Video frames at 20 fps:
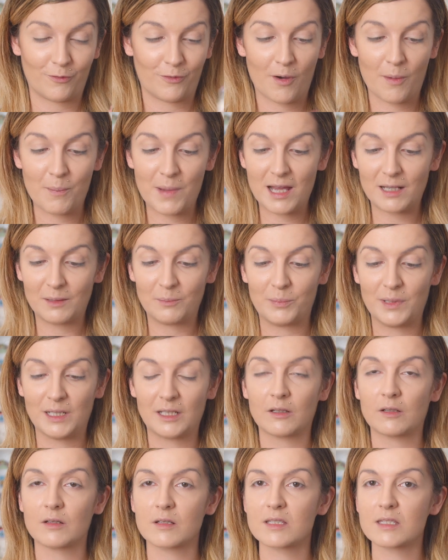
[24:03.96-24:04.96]
format,
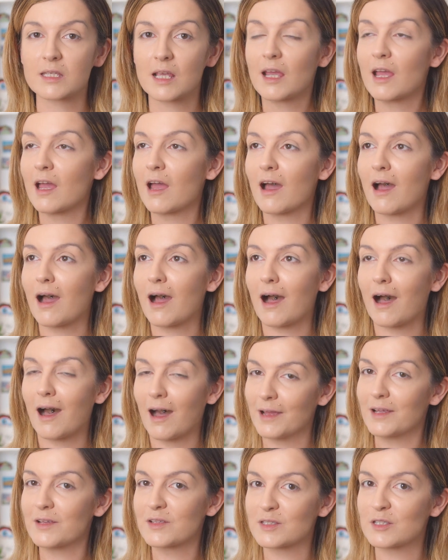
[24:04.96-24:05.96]
because
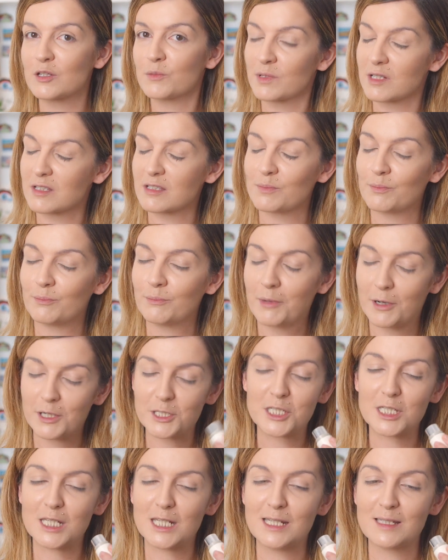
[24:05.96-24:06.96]
I assume it's
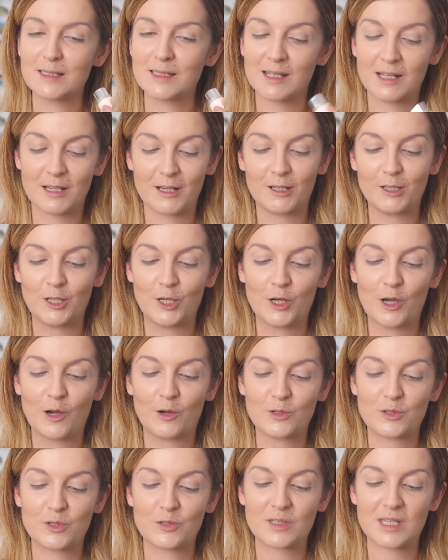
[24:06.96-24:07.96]
much easier, you
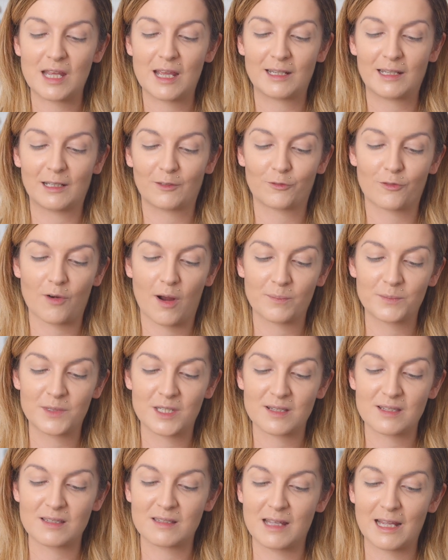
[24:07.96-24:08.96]
know, to take it from
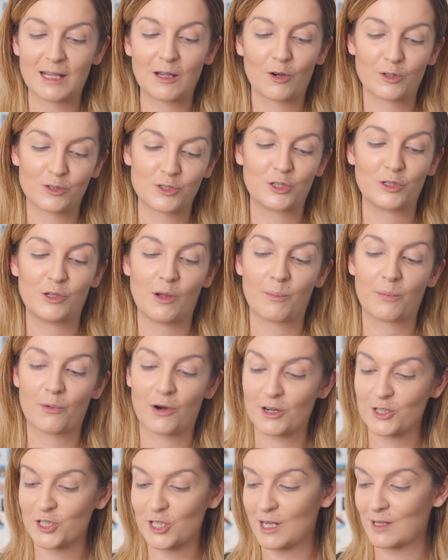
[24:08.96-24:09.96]
the stick onto your
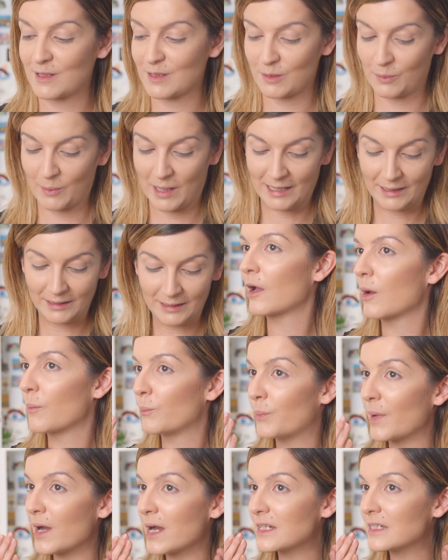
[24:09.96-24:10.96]
brush as well.
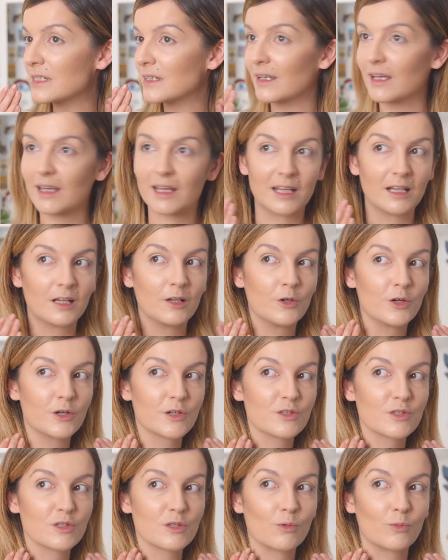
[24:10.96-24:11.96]
But it
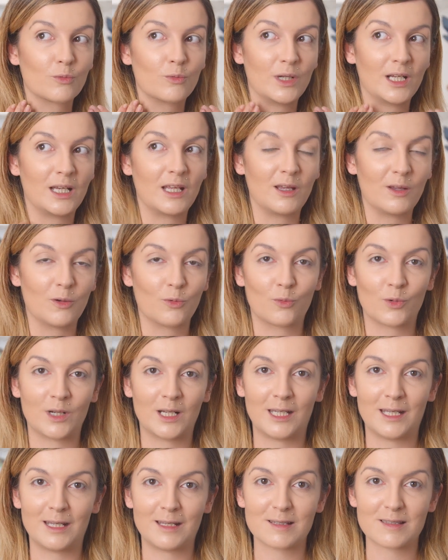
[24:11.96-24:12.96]
looks really,
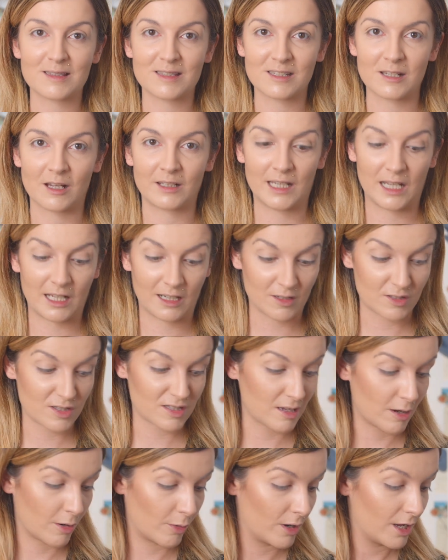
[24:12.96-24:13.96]
really stunning.
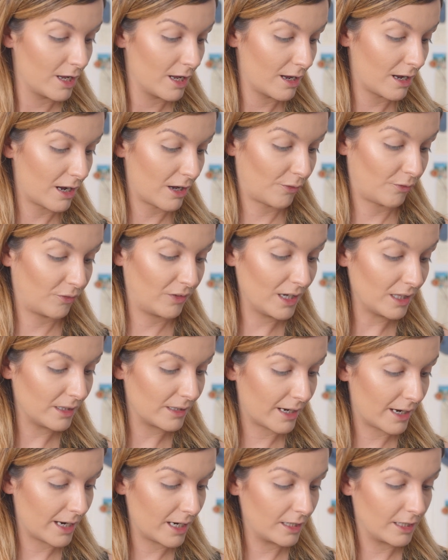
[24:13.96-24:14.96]
So I feel
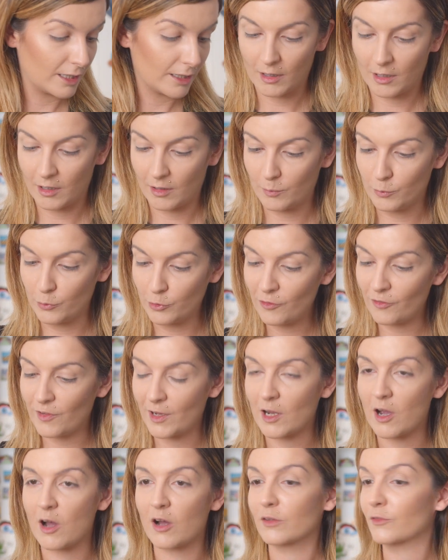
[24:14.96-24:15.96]
like
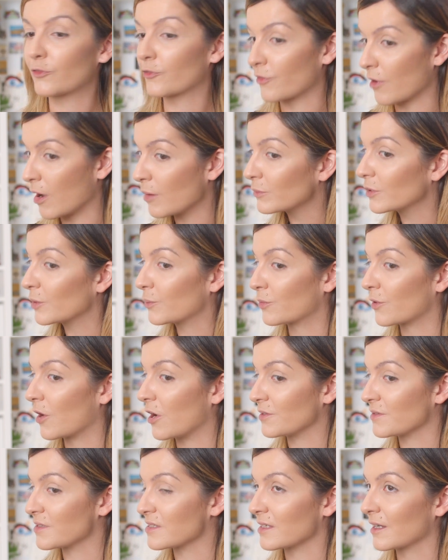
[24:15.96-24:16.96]
moving on from the
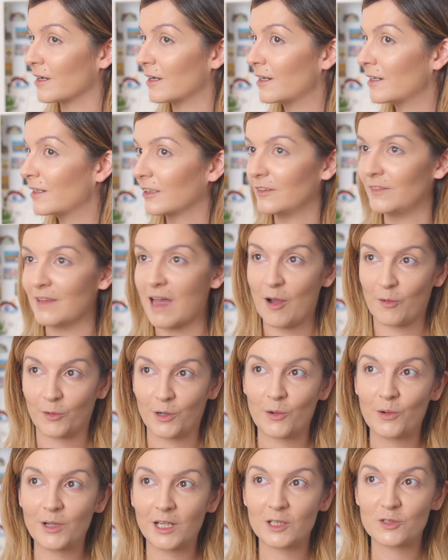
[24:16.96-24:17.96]
bronzer, now
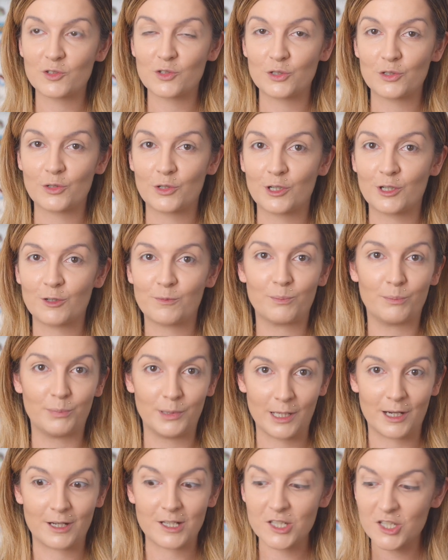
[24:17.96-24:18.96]
going into the
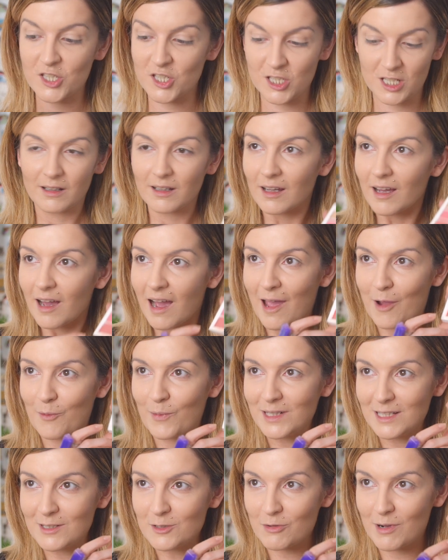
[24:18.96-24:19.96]
blush, I
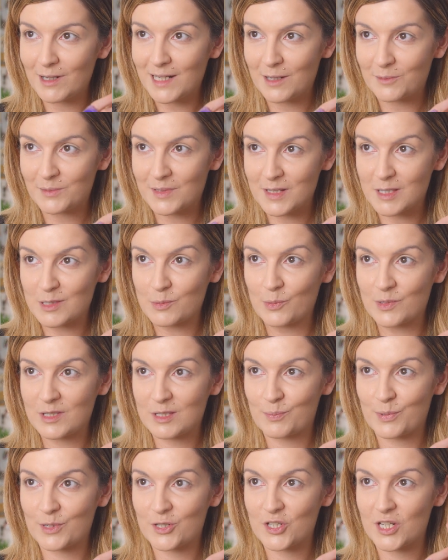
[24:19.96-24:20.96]
already tried out this
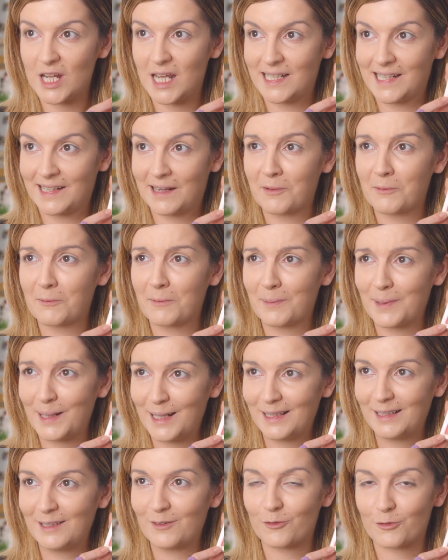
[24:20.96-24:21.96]
Whisper shade, and I
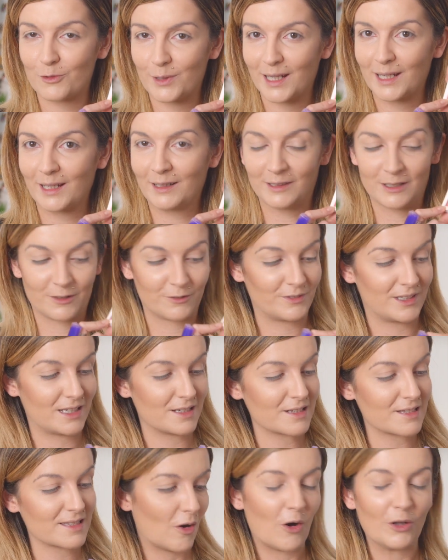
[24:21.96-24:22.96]
really freaking love
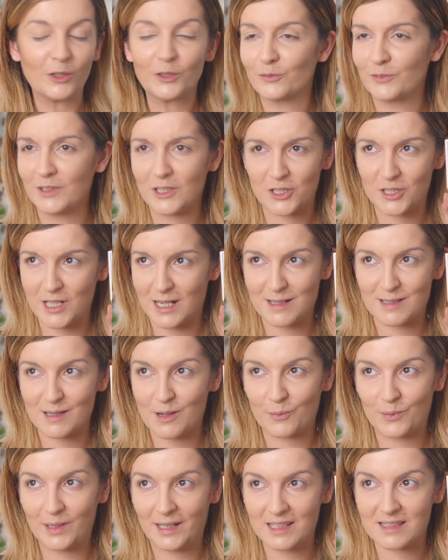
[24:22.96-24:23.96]
this. All of these shades
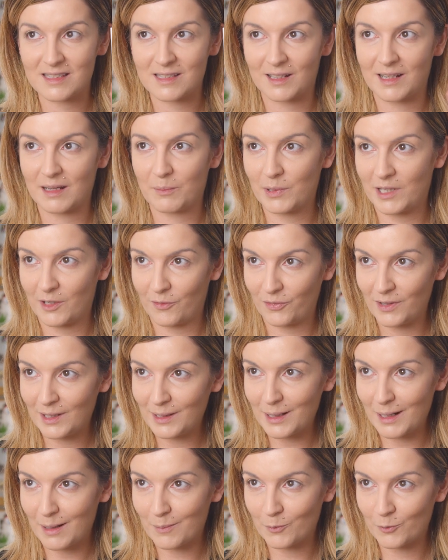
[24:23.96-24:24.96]
are really stunning, but I feel
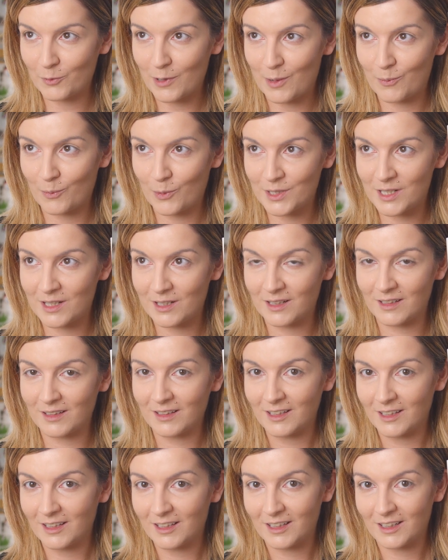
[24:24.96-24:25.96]
like I'm, I want to,
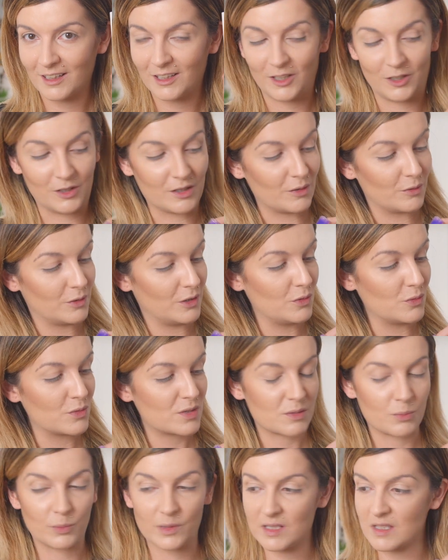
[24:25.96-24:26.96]
you know,
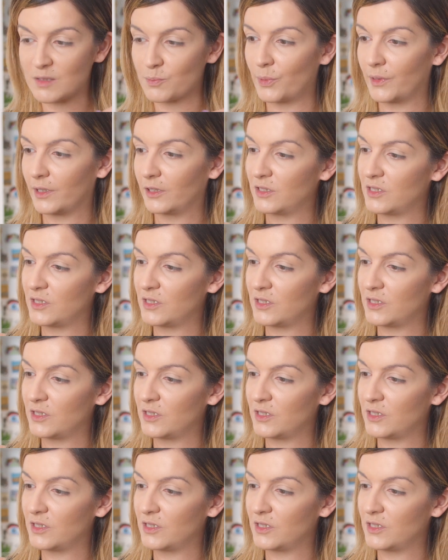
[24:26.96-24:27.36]
use Whisper